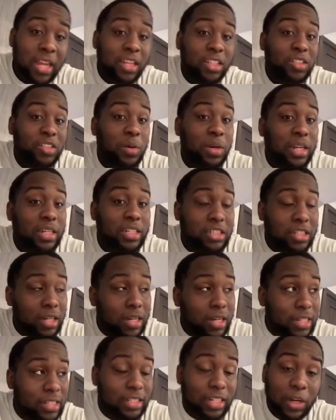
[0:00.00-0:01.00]
So the
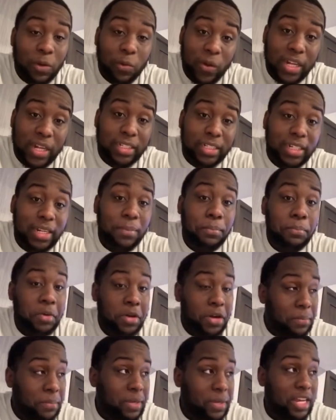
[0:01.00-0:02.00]
judge originally
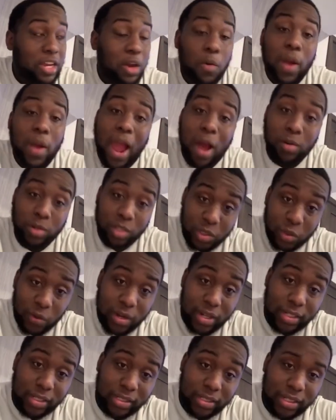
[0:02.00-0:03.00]
put me on house
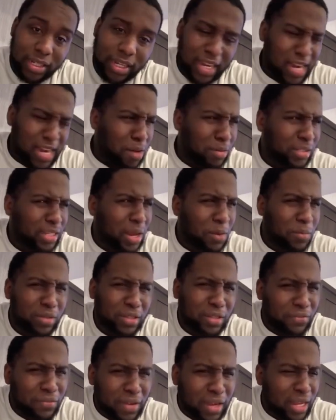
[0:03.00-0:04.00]
arrest. And I was like,
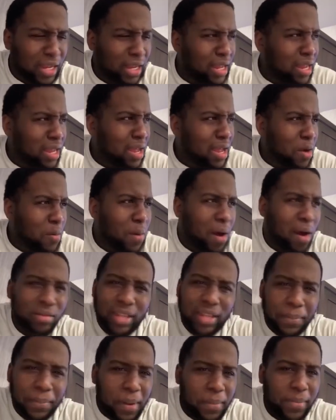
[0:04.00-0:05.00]
what the fuck? Why
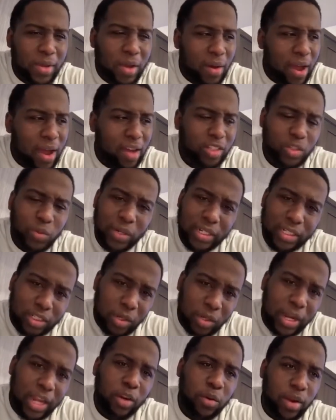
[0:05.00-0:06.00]
would they put me on house arrest?
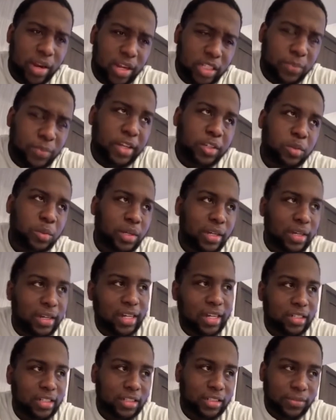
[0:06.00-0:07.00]
So they created special
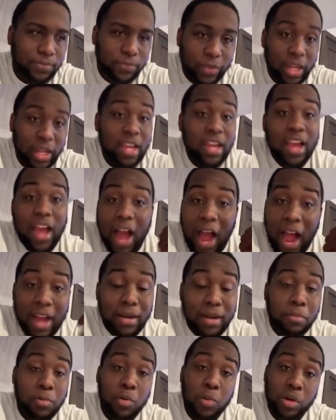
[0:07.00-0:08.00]
conditions. I
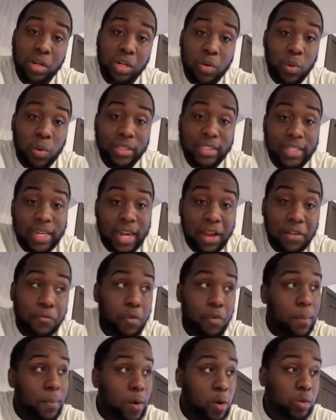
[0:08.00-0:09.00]
ended up going to court today
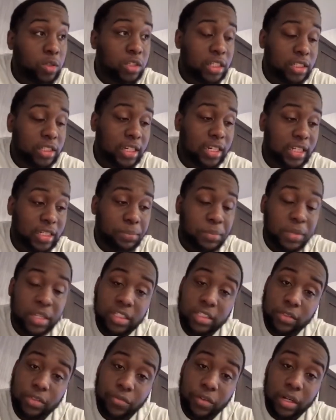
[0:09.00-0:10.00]
for a motion to
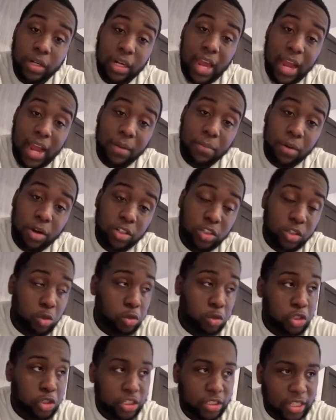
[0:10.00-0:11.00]
dismiss for the lack of
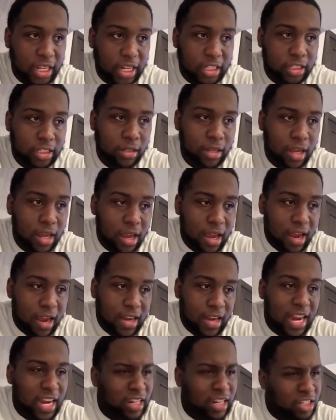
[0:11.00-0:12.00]
personal jurisdiction.
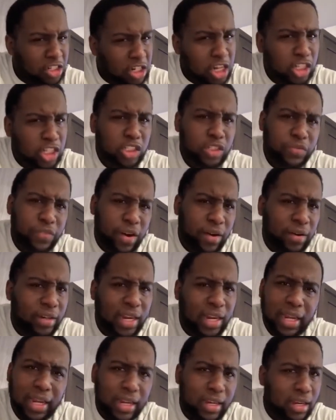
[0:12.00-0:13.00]
Now, the judge is very
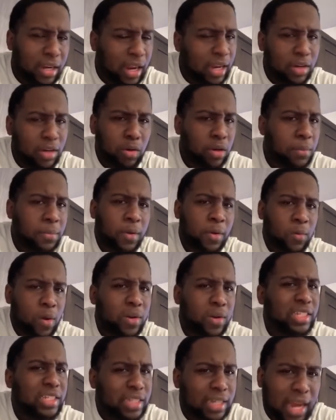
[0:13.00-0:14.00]
lenient. Like, don't get me
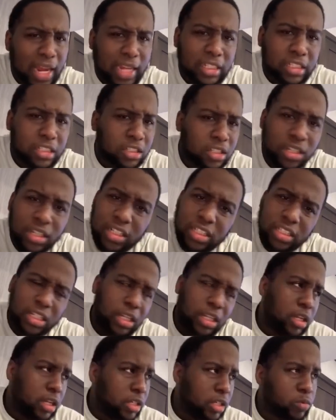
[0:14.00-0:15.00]
wrong. He's a nice judge.
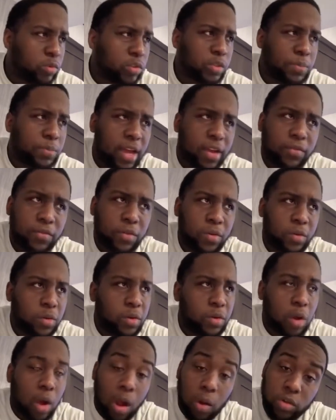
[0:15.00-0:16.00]
He's respectful.
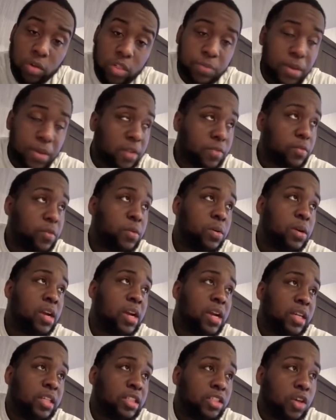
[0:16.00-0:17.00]
You know, respectful.
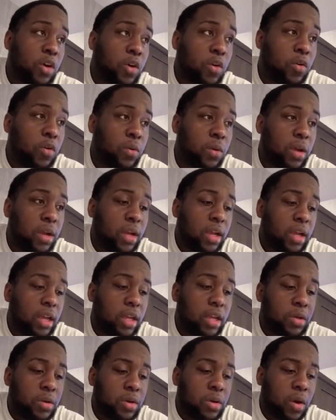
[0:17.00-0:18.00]
So,
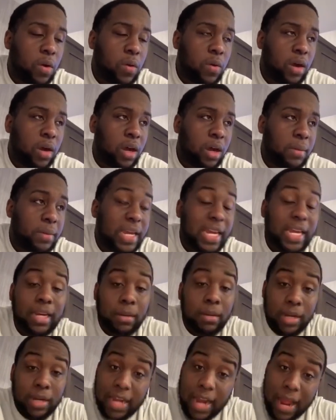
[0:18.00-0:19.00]
you know, he
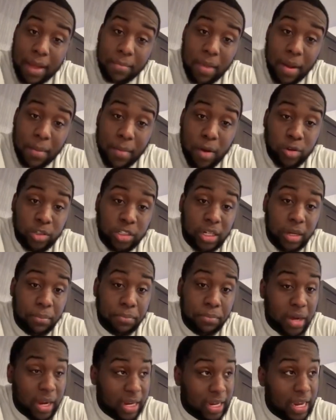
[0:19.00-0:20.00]
ended up denying my motion.
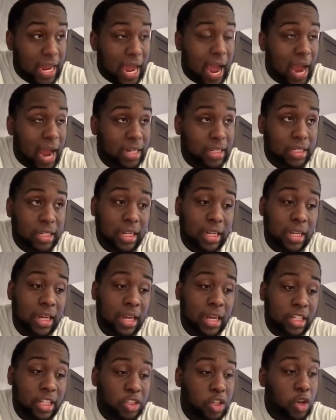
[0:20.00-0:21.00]
But he actually
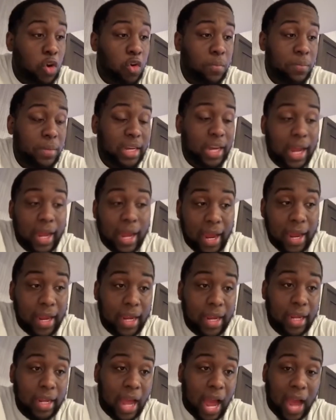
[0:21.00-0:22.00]
told me, like,
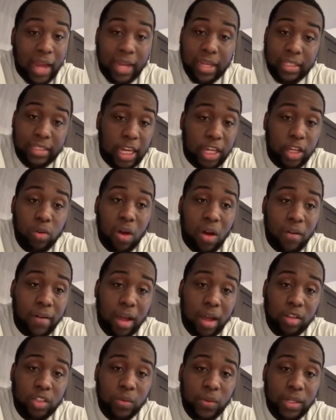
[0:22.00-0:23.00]
hey, I can take you off
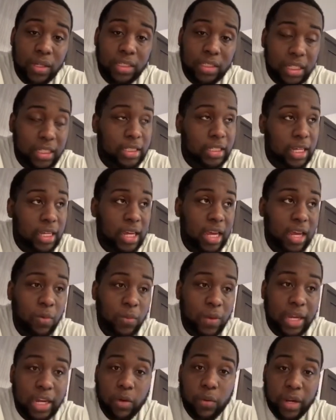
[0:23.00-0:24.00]
house arrest. He said, yeah,
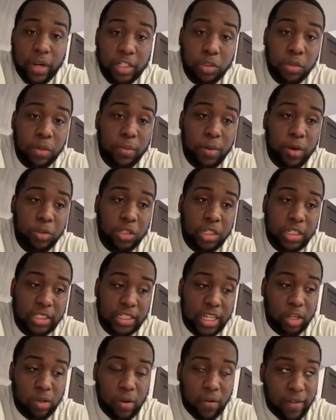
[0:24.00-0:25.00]
we can grant you the motion to
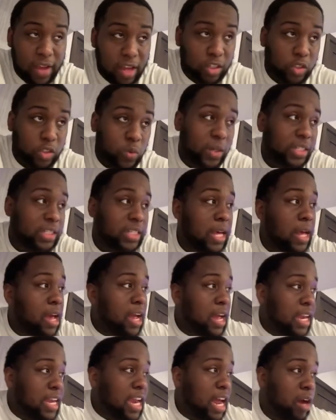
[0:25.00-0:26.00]
take you off house arrest.
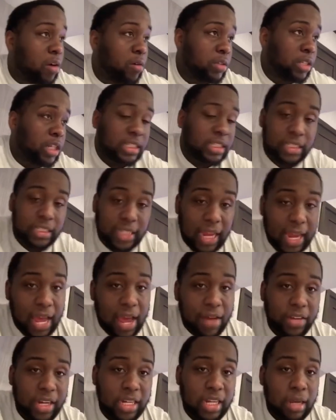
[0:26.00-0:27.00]
Now, does the state
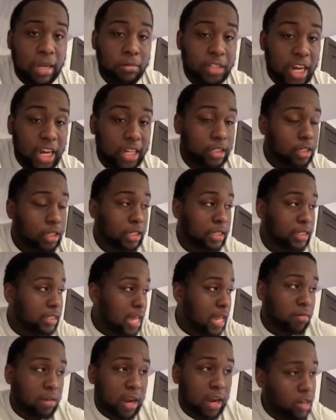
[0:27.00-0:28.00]
have any objection? The
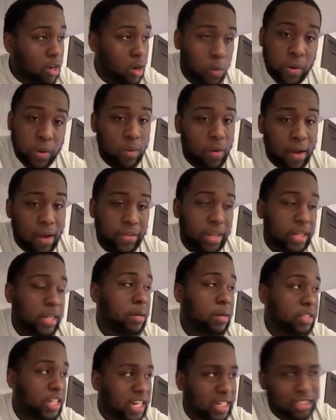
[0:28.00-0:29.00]
state was like, no, we don't have any
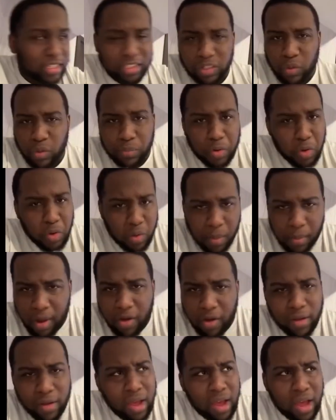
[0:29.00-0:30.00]
objection. So, boom,
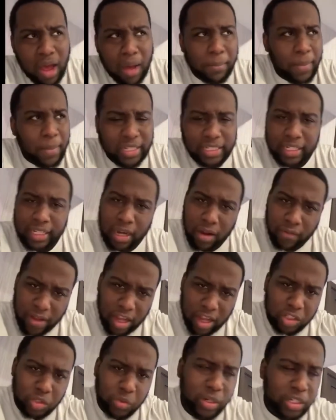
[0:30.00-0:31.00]
I'm about to get off
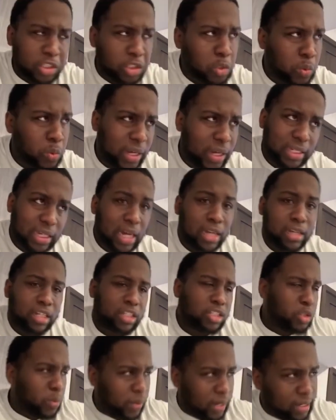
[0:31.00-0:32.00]
house arrest
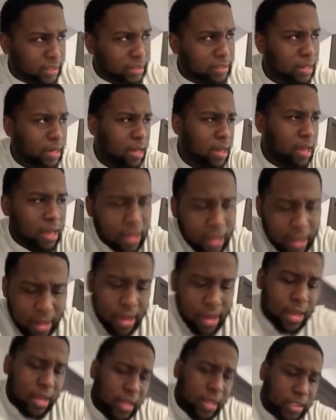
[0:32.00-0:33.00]
under 2 weeks.
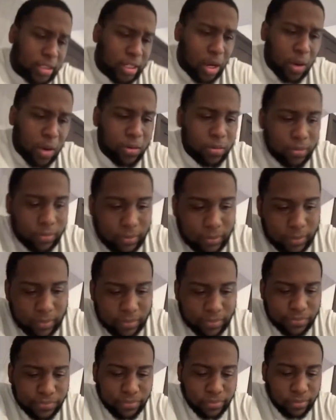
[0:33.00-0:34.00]
So,
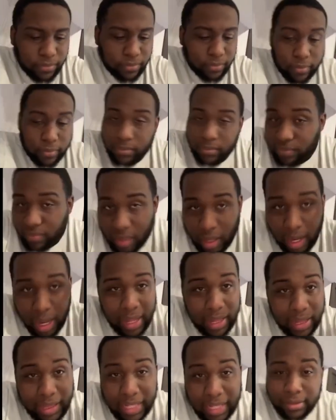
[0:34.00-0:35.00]

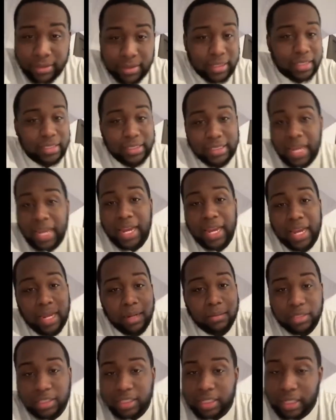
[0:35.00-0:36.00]
this is the
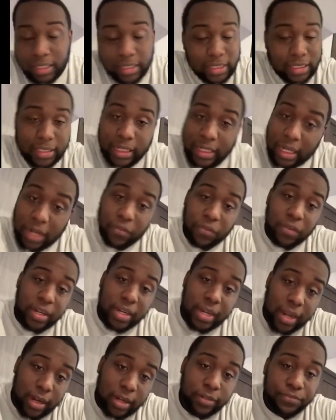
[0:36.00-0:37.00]
same shit, just a
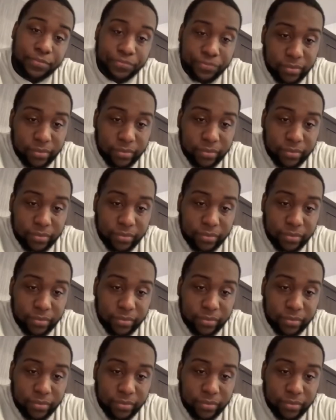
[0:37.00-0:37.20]
different day.